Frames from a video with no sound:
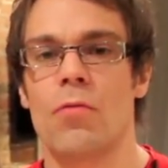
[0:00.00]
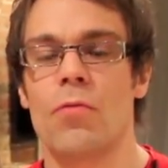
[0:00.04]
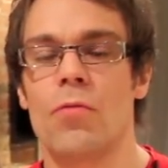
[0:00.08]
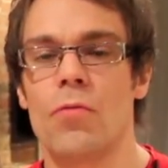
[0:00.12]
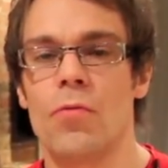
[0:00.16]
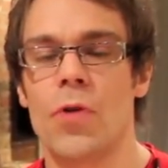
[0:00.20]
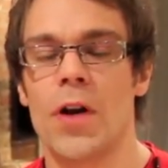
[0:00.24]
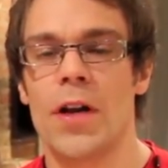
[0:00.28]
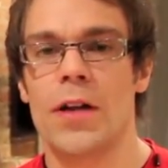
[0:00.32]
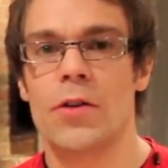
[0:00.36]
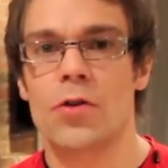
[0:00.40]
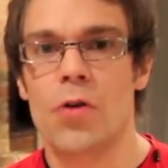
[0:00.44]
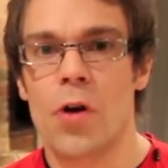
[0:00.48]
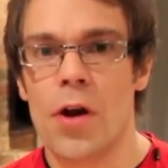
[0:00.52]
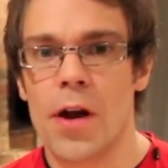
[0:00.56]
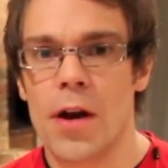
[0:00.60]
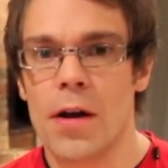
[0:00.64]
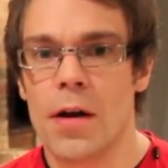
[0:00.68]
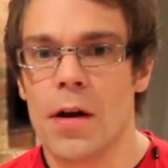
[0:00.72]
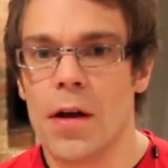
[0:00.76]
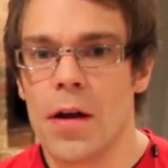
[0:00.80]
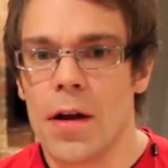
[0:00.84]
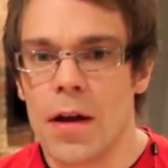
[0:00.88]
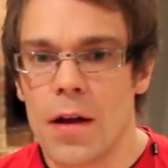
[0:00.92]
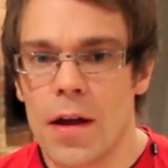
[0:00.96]
really try
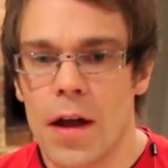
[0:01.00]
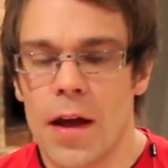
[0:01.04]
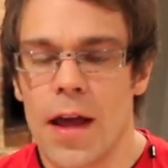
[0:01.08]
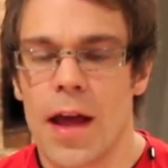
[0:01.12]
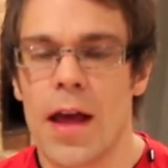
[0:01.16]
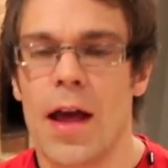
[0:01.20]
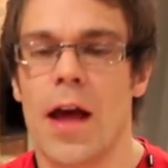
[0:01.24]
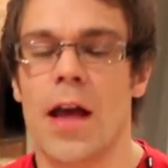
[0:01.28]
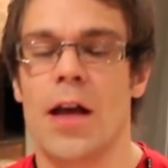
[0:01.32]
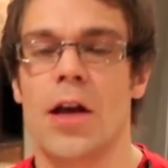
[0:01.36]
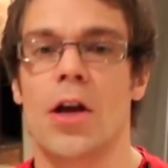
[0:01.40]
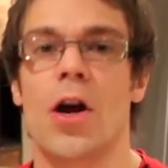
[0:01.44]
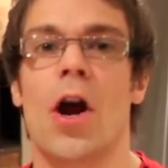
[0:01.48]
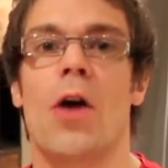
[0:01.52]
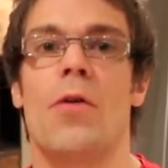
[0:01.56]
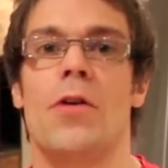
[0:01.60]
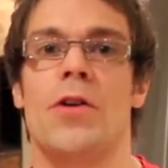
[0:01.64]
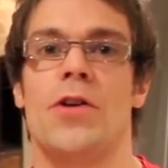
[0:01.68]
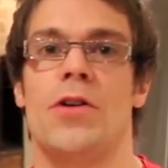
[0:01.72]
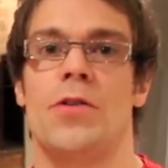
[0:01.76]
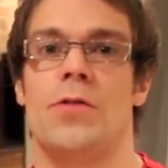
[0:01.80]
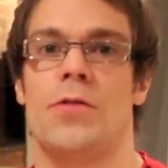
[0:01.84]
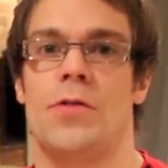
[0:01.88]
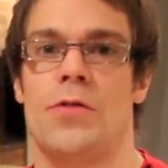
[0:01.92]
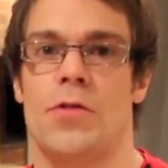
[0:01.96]
and
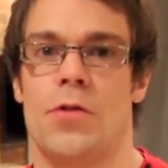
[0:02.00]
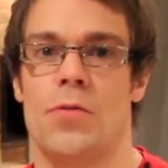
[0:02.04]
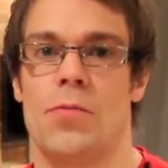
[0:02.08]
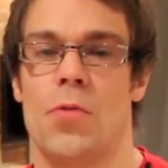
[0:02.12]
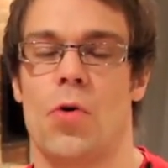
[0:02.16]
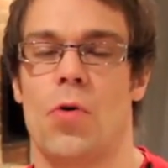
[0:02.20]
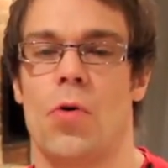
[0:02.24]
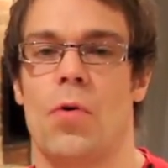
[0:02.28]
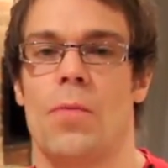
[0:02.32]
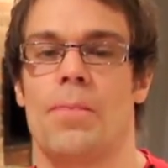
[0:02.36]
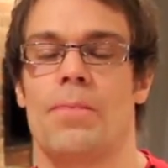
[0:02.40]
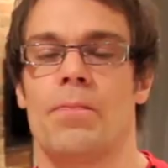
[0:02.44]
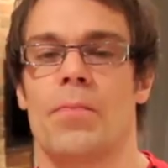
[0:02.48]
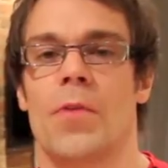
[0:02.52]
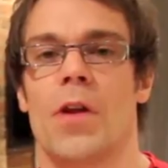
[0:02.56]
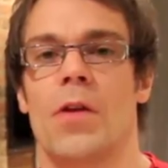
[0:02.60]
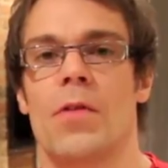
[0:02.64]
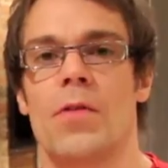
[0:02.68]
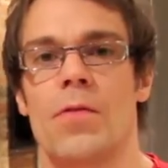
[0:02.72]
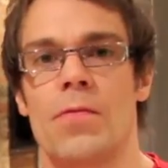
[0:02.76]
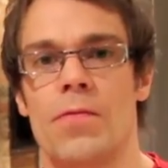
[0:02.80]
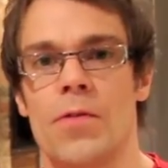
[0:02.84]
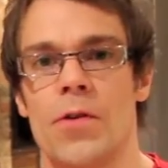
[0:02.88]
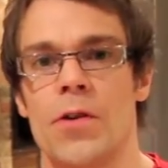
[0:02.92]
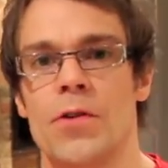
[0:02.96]
encourage you to do more.
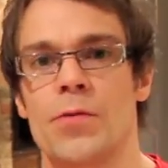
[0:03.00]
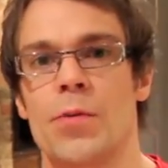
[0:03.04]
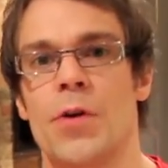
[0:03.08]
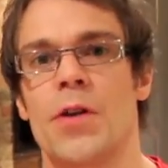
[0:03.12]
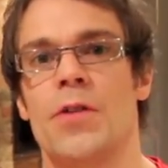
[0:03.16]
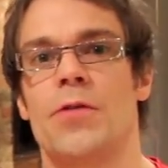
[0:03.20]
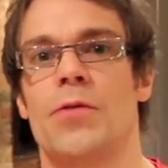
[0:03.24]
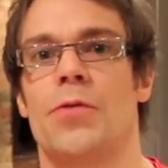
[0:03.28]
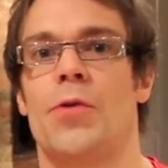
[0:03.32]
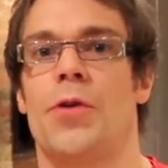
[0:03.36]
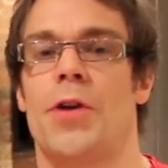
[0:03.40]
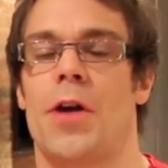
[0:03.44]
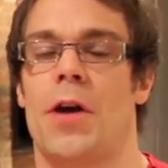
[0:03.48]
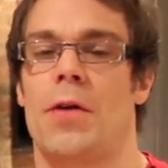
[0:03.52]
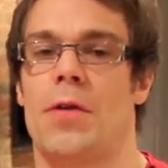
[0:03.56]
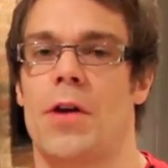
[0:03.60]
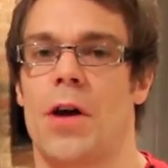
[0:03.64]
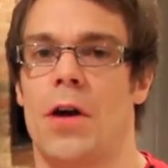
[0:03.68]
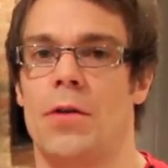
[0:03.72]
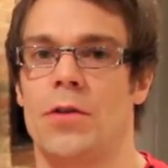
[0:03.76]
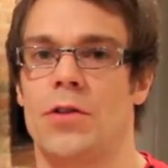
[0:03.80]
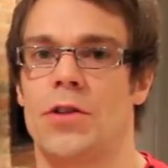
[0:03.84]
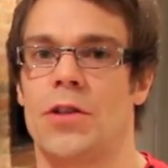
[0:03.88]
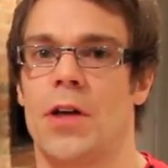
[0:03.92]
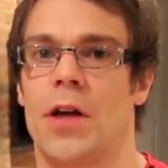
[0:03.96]
The first one is audio
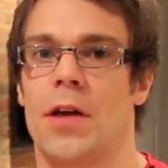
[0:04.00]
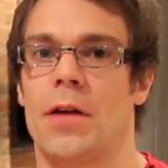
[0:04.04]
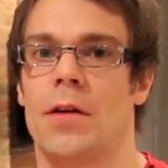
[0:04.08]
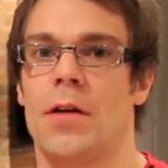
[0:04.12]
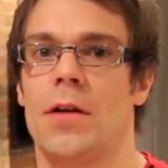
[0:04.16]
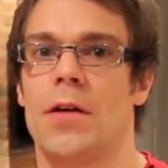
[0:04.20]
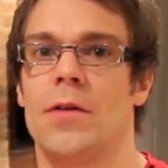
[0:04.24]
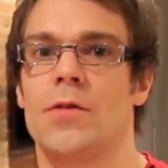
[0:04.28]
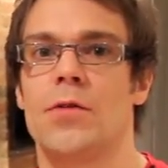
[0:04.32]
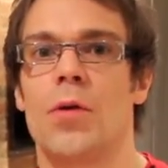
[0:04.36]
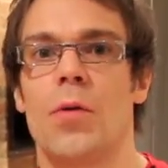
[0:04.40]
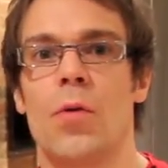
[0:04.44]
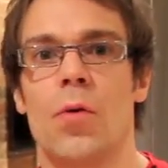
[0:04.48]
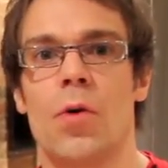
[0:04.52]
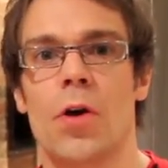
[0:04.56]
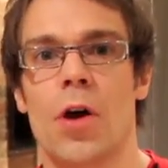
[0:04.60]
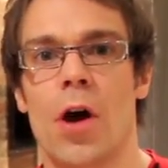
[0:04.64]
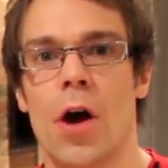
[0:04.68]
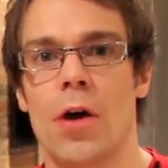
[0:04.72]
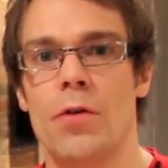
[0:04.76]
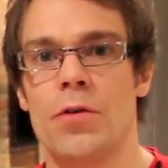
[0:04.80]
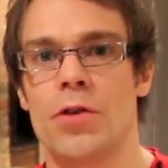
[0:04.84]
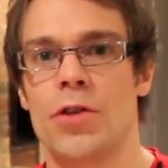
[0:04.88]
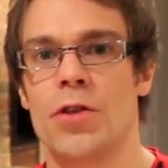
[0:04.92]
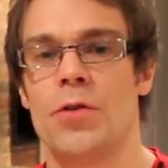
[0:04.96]
coaching. So it will
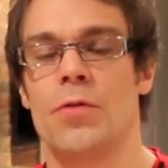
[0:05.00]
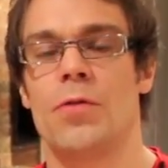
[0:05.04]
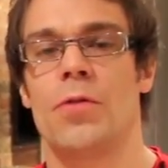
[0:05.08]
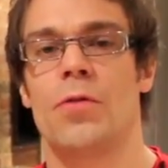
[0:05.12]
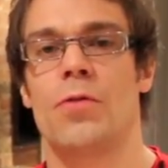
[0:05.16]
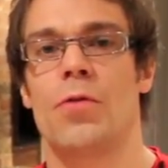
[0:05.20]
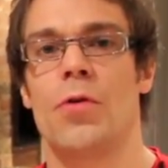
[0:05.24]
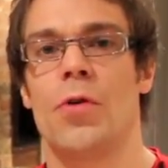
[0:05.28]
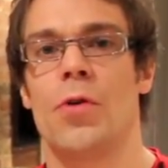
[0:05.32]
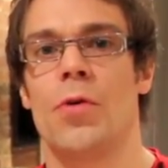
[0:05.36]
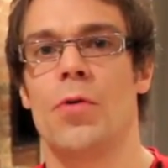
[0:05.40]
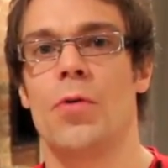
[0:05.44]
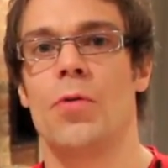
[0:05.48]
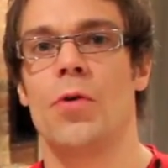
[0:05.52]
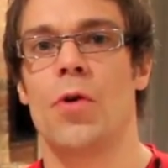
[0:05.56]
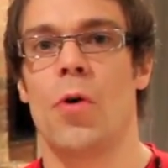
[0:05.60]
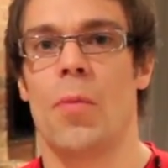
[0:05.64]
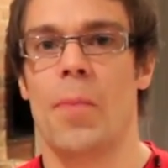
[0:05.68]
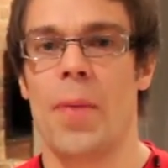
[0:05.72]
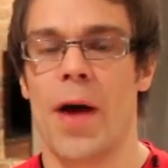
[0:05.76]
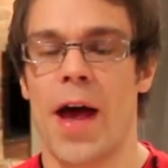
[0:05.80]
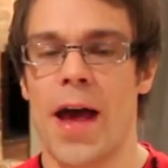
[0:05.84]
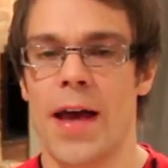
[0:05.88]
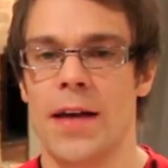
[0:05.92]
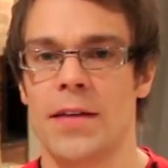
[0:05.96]
coach you through
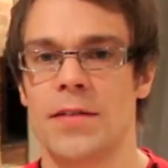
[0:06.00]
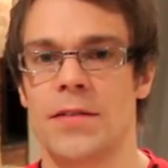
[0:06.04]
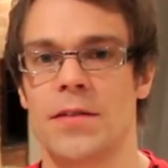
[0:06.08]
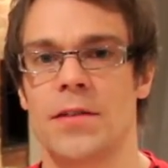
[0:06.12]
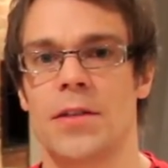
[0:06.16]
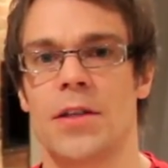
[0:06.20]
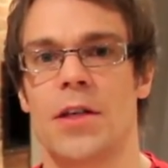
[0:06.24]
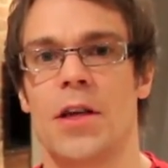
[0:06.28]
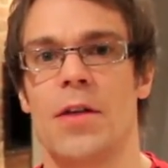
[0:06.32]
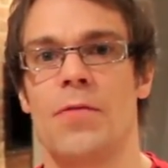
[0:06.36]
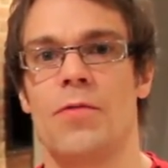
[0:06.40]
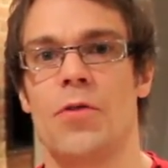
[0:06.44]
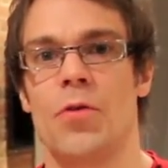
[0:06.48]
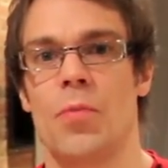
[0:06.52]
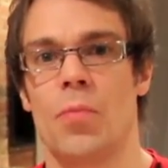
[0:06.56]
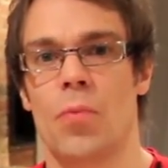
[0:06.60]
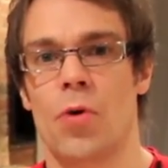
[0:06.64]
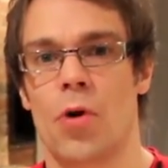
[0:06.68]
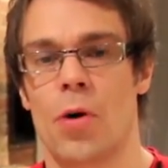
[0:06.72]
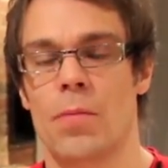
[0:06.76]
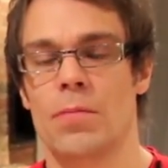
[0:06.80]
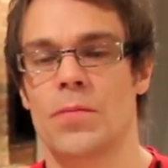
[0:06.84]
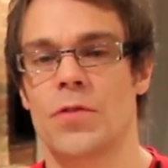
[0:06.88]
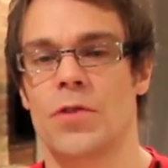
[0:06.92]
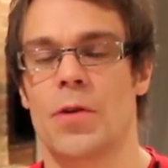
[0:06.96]
your pace and give you
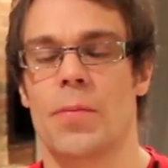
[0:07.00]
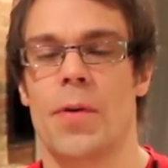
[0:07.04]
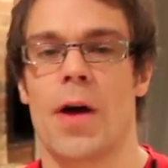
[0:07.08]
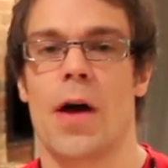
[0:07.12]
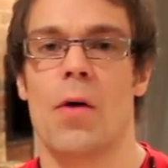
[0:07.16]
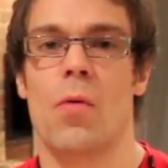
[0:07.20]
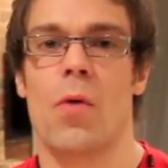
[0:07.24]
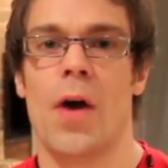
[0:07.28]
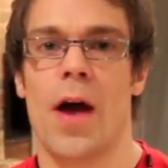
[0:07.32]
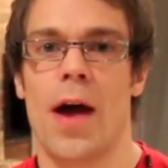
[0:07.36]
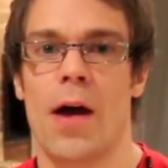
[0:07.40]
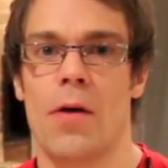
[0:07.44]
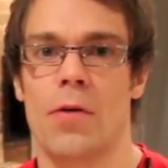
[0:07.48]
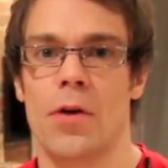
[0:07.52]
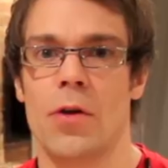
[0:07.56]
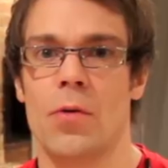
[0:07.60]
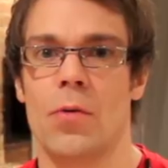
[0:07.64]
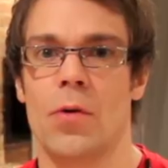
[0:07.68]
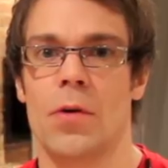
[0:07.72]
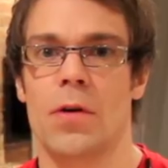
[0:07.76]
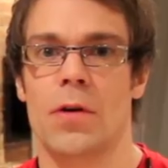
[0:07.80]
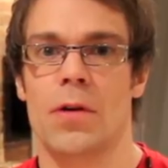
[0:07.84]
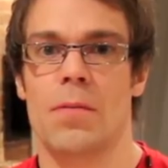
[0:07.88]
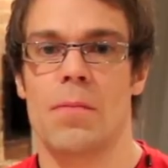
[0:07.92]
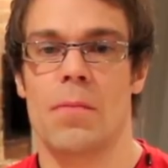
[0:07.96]
prompts about how
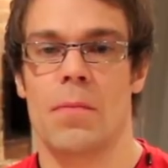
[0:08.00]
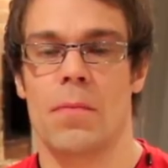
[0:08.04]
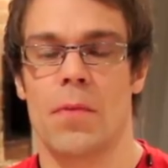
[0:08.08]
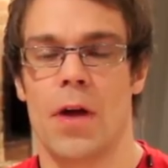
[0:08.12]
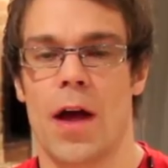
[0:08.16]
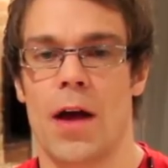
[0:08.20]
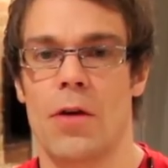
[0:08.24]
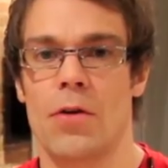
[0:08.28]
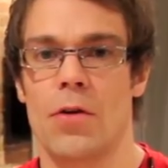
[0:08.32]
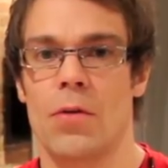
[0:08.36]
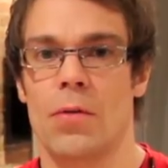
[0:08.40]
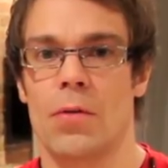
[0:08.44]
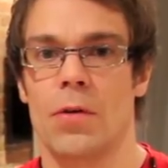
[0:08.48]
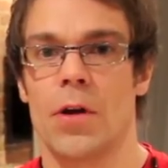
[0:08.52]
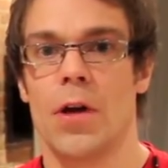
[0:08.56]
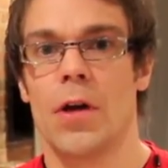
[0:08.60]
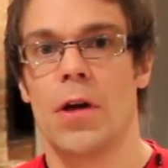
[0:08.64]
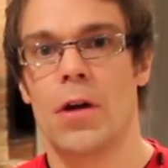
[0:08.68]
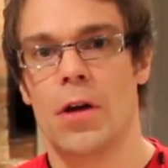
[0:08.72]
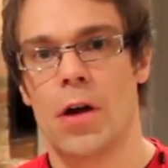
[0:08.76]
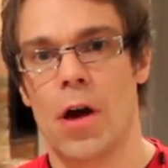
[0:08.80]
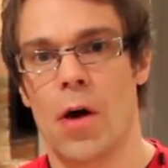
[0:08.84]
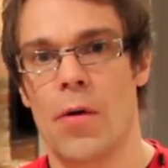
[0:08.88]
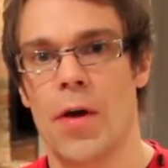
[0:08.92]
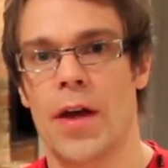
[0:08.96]
you're
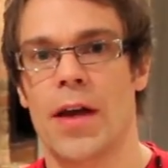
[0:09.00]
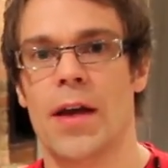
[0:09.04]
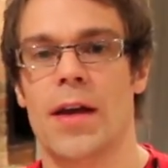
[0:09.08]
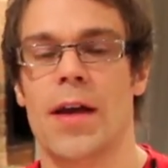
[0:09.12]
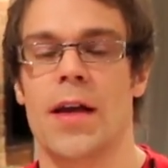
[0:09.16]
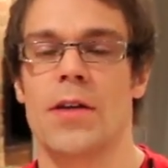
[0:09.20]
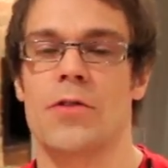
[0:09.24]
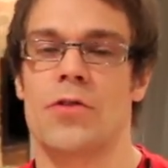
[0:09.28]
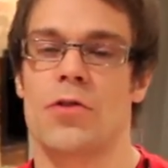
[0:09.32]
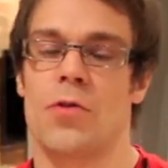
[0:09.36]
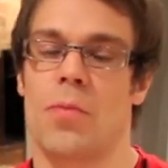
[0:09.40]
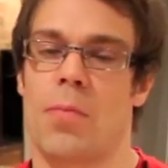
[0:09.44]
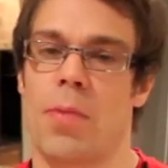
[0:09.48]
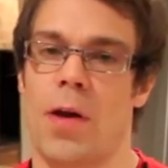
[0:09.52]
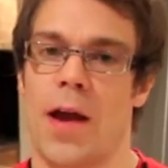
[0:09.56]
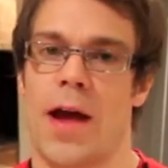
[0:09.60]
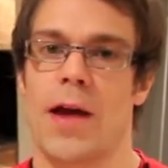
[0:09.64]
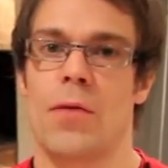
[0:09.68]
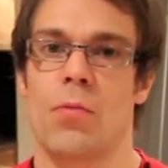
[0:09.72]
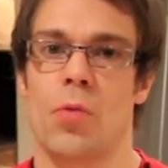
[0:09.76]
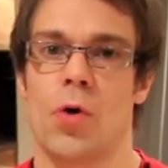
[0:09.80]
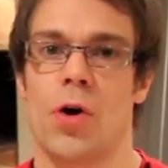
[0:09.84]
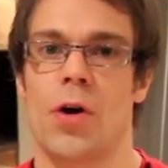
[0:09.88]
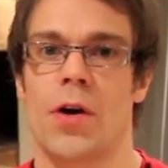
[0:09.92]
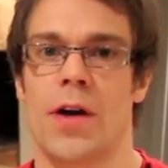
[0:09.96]
going against your
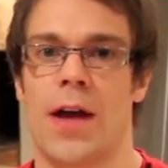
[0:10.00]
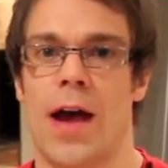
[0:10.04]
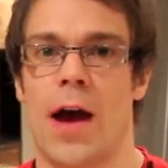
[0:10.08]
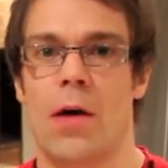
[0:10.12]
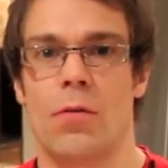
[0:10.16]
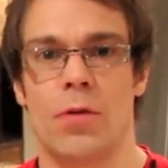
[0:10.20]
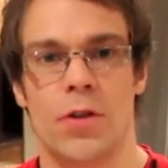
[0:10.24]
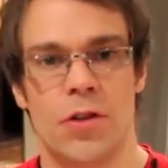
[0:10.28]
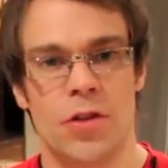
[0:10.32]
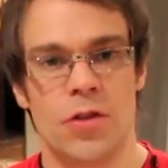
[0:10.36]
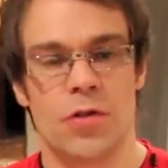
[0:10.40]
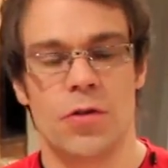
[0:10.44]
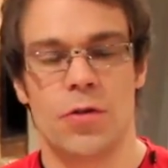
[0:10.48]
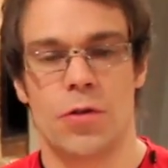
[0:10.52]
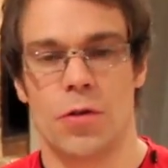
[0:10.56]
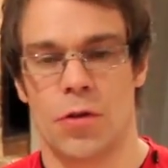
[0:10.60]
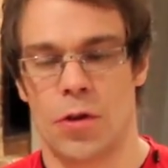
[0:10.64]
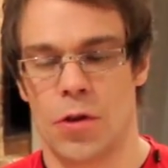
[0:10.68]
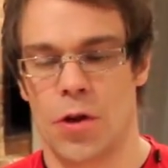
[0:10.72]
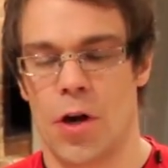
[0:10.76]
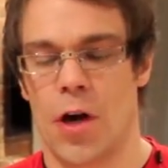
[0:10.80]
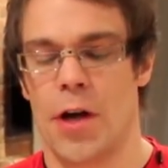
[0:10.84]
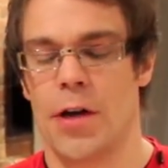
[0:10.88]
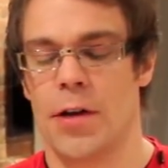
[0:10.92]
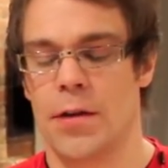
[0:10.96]
planned workout, which is
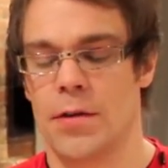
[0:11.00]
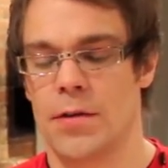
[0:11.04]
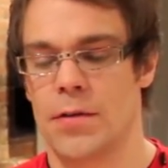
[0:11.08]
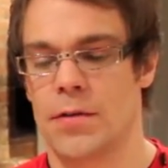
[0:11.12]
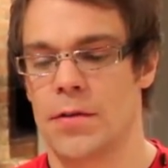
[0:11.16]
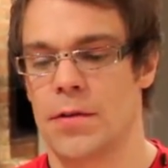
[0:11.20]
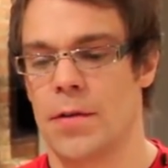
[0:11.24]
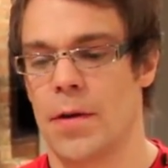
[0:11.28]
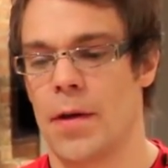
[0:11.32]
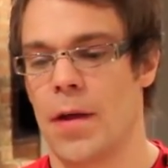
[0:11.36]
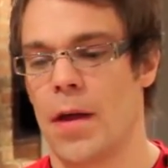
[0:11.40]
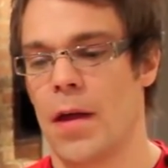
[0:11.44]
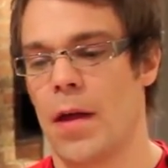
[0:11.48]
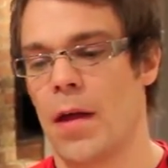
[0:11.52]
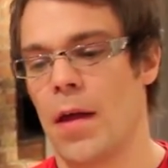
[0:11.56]
good guidance.